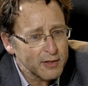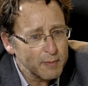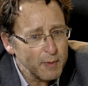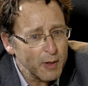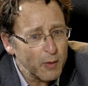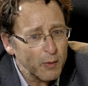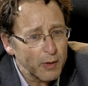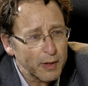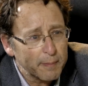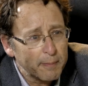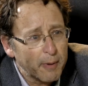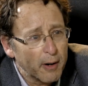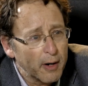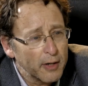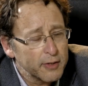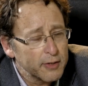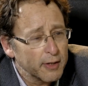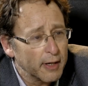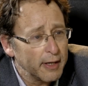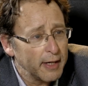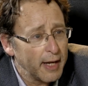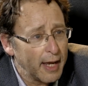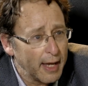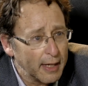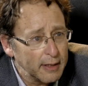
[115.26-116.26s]
to be when
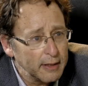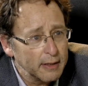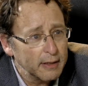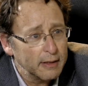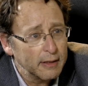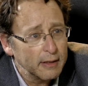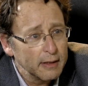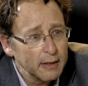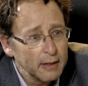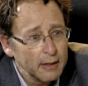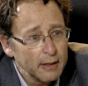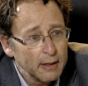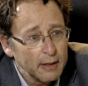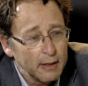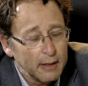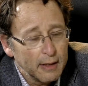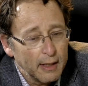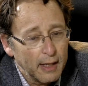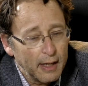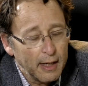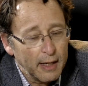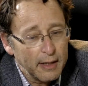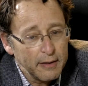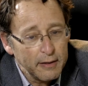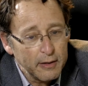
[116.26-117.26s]
apartheid ended,
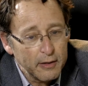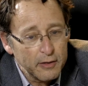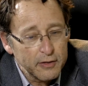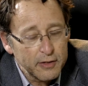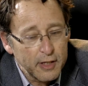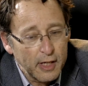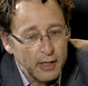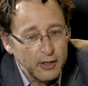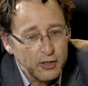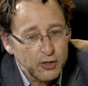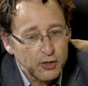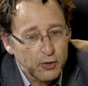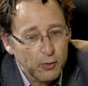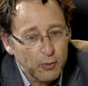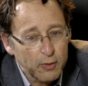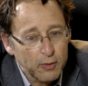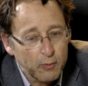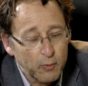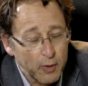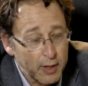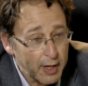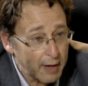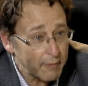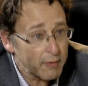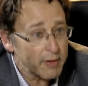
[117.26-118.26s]
and there's a short
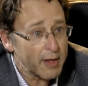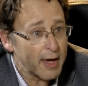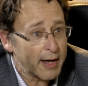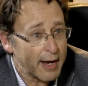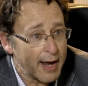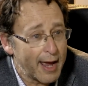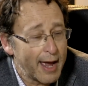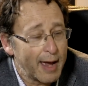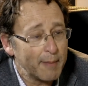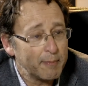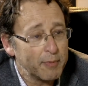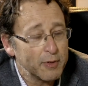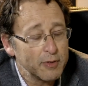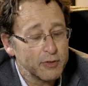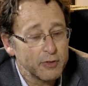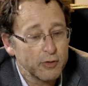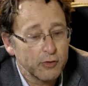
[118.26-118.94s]
whenever that happens,